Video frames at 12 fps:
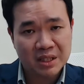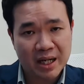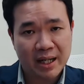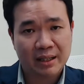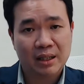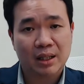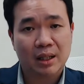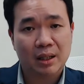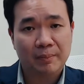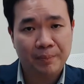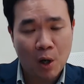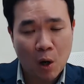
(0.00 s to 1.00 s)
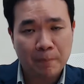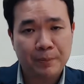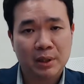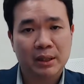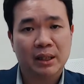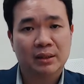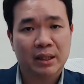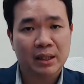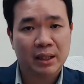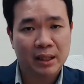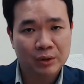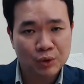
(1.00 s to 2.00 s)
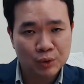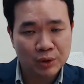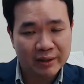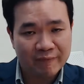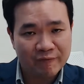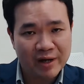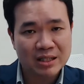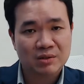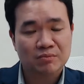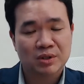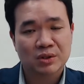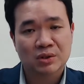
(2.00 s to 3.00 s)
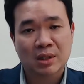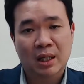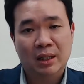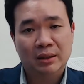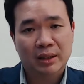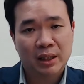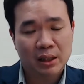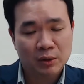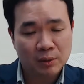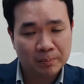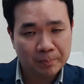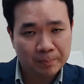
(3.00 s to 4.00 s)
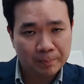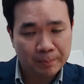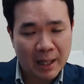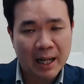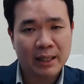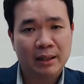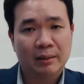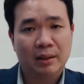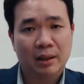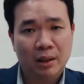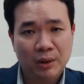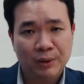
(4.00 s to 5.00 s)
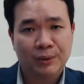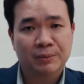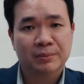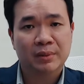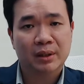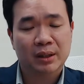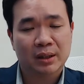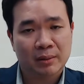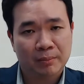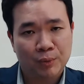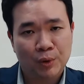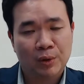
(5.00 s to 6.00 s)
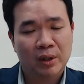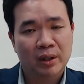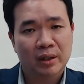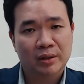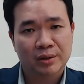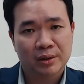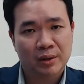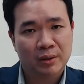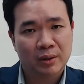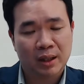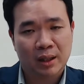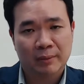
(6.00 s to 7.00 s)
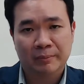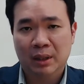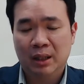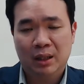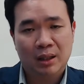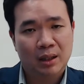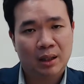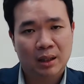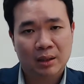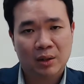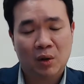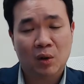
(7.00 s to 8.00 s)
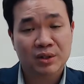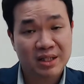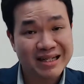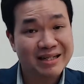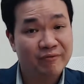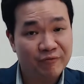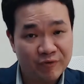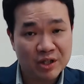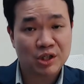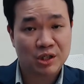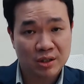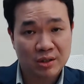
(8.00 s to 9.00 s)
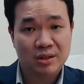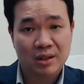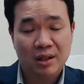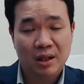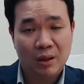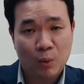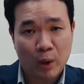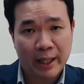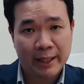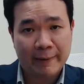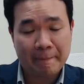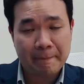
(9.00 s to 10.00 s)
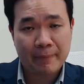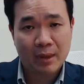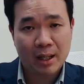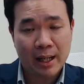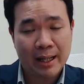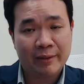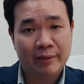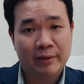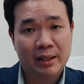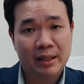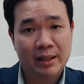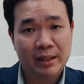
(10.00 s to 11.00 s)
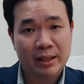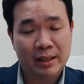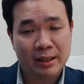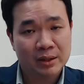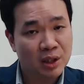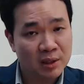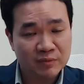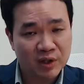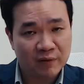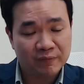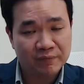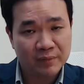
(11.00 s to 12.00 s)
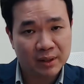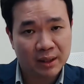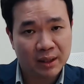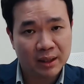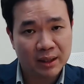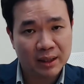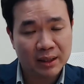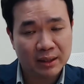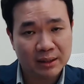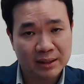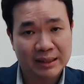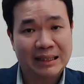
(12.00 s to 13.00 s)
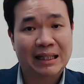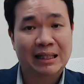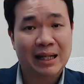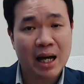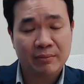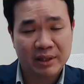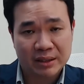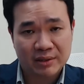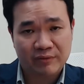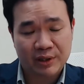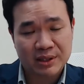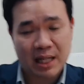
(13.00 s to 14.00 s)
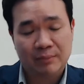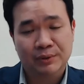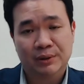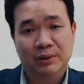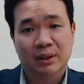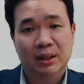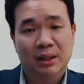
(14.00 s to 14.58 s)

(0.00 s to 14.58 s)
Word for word: tech, probably they can do the investments. They can buy home in a more, you know, um, uh, cost-efficient way. Mm. And in terms of uh, the economics, for example,